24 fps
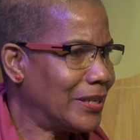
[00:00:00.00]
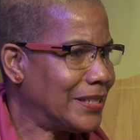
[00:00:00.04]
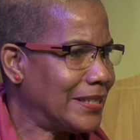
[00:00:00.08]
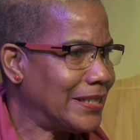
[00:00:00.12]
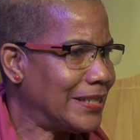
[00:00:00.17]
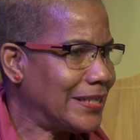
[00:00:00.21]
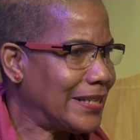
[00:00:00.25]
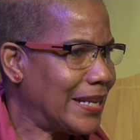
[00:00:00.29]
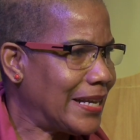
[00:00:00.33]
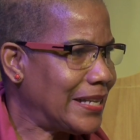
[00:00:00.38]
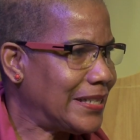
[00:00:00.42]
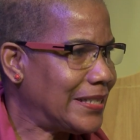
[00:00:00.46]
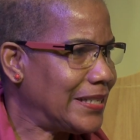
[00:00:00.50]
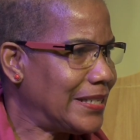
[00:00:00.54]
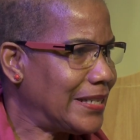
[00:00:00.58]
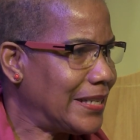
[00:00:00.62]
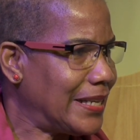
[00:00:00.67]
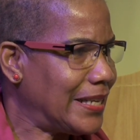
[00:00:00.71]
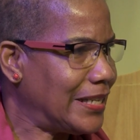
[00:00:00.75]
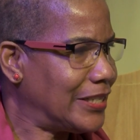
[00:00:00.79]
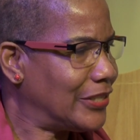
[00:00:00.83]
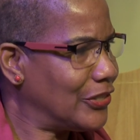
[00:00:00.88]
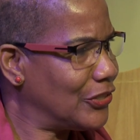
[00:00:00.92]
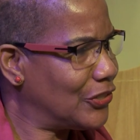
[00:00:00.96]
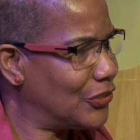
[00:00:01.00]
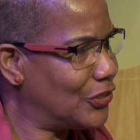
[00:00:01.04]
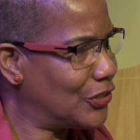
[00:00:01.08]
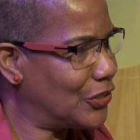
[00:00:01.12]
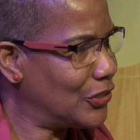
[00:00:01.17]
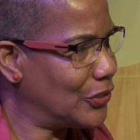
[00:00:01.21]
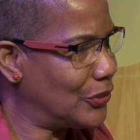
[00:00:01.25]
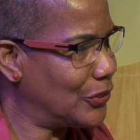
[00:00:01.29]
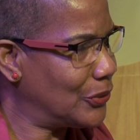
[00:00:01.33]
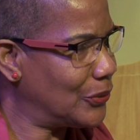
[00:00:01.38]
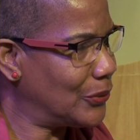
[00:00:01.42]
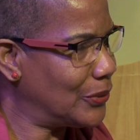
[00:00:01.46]
But in
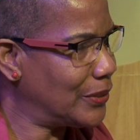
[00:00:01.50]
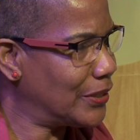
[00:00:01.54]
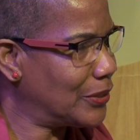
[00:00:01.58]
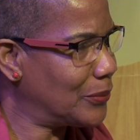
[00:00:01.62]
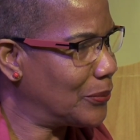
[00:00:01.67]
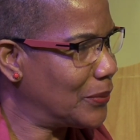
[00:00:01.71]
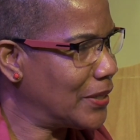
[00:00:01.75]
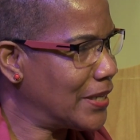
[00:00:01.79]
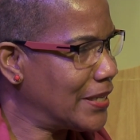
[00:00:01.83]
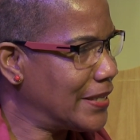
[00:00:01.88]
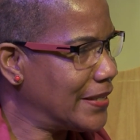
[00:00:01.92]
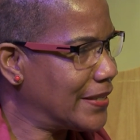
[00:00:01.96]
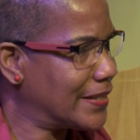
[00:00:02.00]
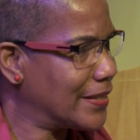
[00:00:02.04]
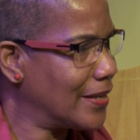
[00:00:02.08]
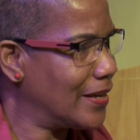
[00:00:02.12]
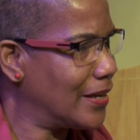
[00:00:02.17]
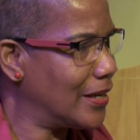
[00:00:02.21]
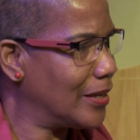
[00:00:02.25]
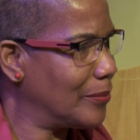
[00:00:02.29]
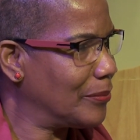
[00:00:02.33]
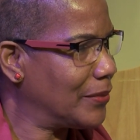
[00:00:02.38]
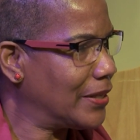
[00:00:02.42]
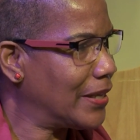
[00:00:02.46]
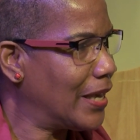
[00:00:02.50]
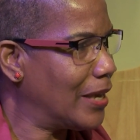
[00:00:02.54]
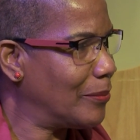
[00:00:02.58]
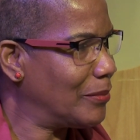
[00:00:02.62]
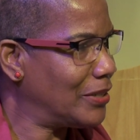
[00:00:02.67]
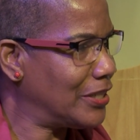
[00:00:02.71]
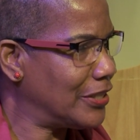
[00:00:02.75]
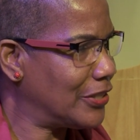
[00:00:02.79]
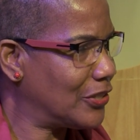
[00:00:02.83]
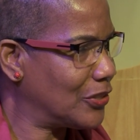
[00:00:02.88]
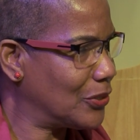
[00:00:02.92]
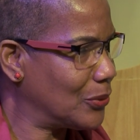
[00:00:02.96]
1982, it was the
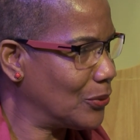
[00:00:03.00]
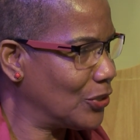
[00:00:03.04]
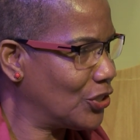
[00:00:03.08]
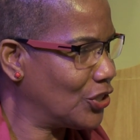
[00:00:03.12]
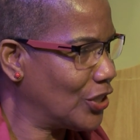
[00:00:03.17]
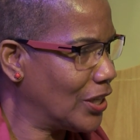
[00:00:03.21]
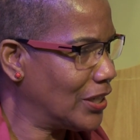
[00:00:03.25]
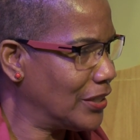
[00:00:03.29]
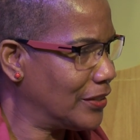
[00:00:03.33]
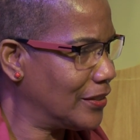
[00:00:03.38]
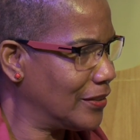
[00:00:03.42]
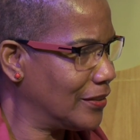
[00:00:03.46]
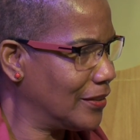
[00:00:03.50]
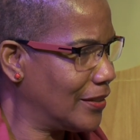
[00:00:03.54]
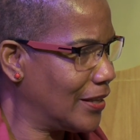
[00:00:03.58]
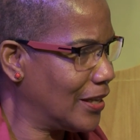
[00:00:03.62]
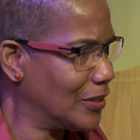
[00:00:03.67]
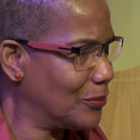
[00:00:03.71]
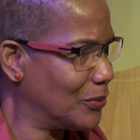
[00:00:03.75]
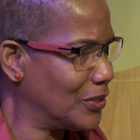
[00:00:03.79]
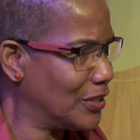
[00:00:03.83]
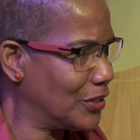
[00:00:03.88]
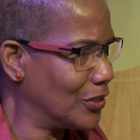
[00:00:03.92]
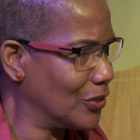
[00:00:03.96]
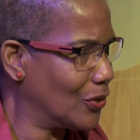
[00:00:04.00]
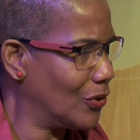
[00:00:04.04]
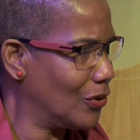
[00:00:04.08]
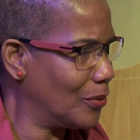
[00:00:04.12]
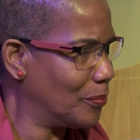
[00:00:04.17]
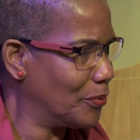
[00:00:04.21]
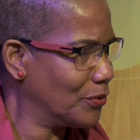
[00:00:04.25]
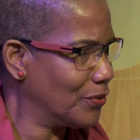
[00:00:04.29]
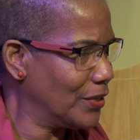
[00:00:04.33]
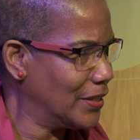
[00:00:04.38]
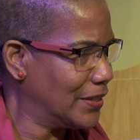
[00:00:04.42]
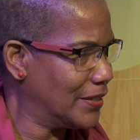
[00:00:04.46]
Emily Stowe Shelter that was
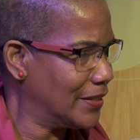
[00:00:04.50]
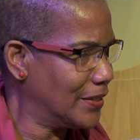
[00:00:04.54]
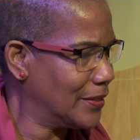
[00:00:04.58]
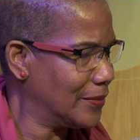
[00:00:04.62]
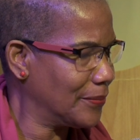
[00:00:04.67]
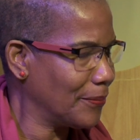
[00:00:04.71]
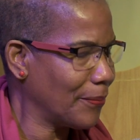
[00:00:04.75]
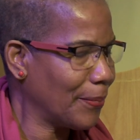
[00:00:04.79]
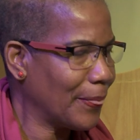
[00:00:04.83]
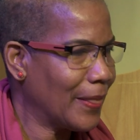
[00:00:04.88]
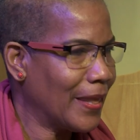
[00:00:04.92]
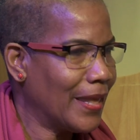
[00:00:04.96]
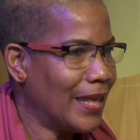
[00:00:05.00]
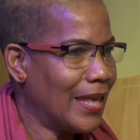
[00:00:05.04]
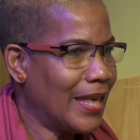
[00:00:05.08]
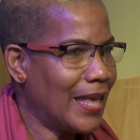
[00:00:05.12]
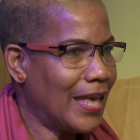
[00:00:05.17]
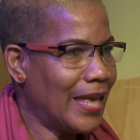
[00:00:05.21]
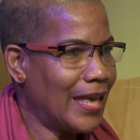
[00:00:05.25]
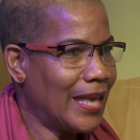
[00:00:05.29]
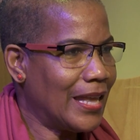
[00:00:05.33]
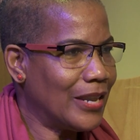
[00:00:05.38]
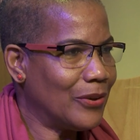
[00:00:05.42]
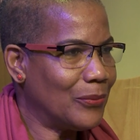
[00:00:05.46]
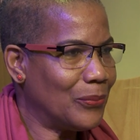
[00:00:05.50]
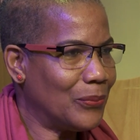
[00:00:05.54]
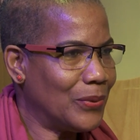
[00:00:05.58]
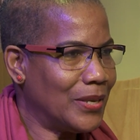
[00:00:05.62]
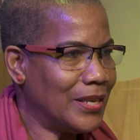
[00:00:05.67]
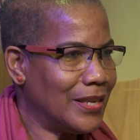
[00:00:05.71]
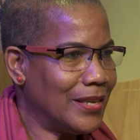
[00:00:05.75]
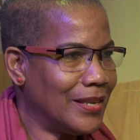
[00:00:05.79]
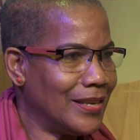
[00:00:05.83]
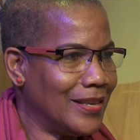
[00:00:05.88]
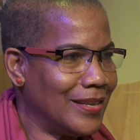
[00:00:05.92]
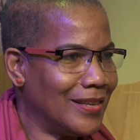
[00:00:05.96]
incorporated, and
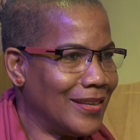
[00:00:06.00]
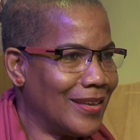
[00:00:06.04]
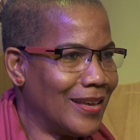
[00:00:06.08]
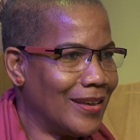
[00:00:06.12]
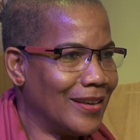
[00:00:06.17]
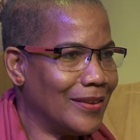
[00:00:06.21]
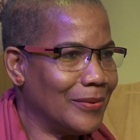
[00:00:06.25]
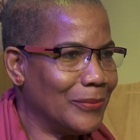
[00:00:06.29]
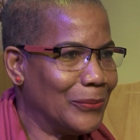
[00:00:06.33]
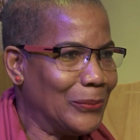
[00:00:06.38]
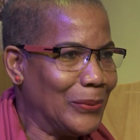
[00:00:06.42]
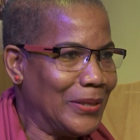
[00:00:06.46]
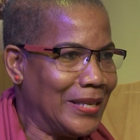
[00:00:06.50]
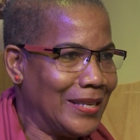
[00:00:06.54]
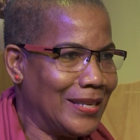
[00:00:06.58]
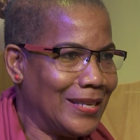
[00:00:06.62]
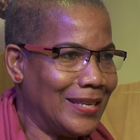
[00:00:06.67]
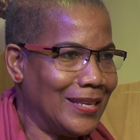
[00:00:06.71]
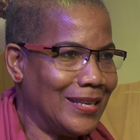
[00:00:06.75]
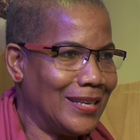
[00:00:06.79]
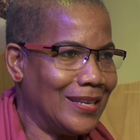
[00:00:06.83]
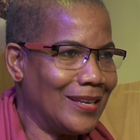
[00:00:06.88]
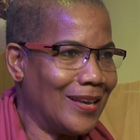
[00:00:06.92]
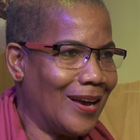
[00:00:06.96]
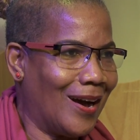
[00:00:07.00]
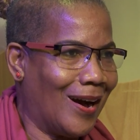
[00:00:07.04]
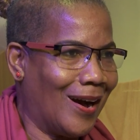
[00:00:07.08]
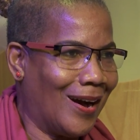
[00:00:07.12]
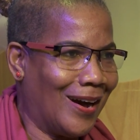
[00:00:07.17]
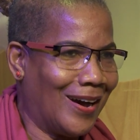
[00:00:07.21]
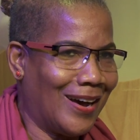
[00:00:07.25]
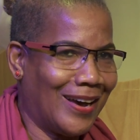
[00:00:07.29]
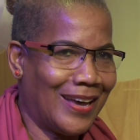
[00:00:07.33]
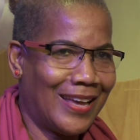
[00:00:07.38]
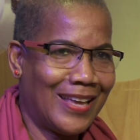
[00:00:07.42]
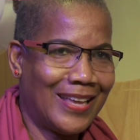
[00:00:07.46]

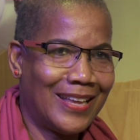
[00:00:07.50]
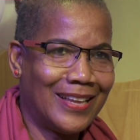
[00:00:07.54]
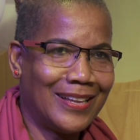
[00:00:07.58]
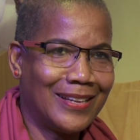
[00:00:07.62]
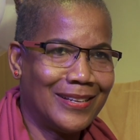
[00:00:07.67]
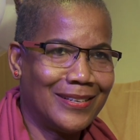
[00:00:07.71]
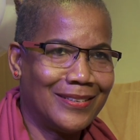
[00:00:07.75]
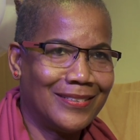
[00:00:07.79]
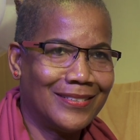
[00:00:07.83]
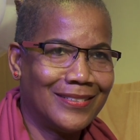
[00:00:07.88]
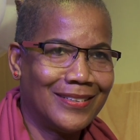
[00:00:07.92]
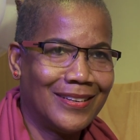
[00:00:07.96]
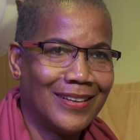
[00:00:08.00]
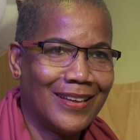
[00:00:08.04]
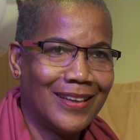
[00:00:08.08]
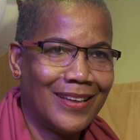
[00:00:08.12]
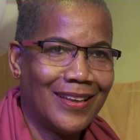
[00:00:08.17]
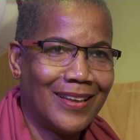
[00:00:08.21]
I